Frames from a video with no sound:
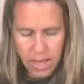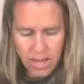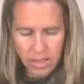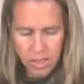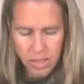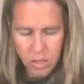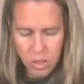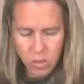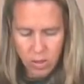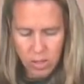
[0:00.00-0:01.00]
Last thing to
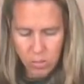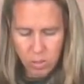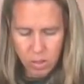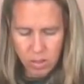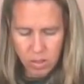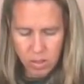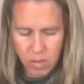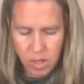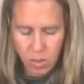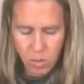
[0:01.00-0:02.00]
do is put on
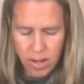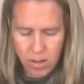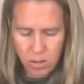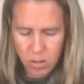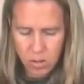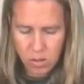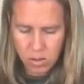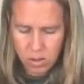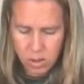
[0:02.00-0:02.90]
some ear wires